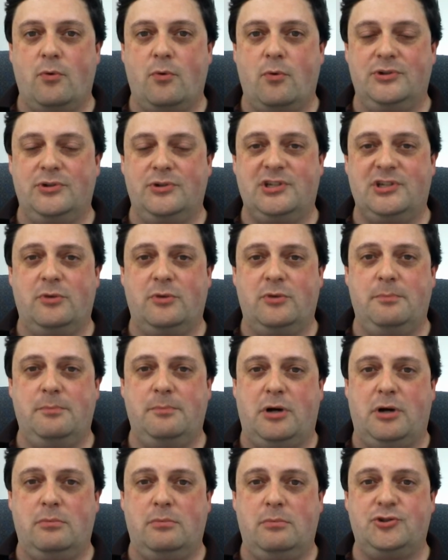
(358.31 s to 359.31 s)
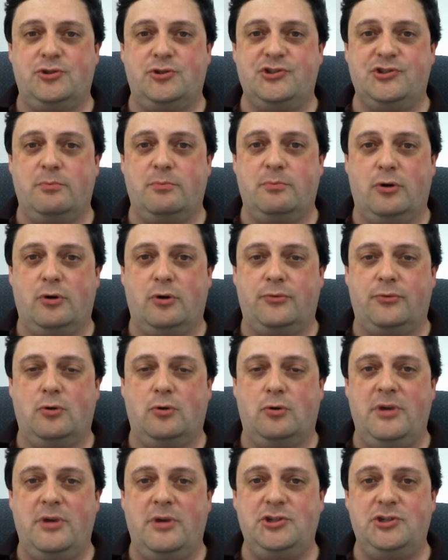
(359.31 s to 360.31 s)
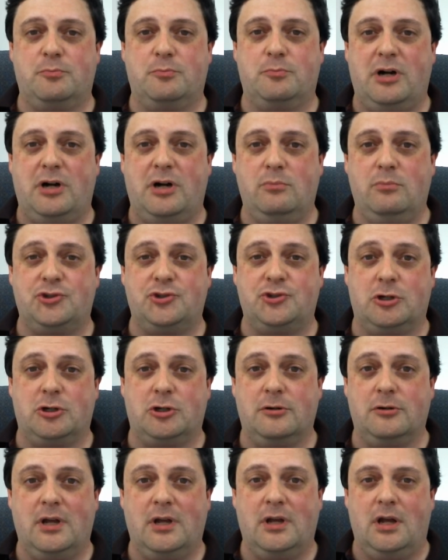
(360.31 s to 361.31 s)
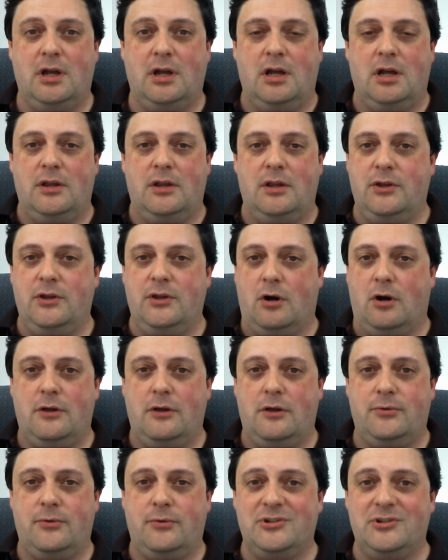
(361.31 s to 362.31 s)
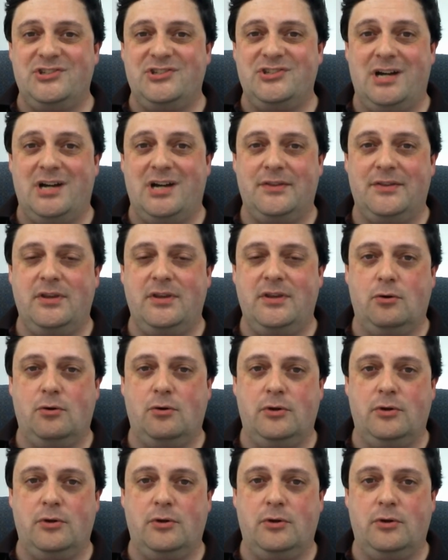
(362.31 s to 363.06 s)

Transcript: when somebody publishes a book through a major publisher, the author is not the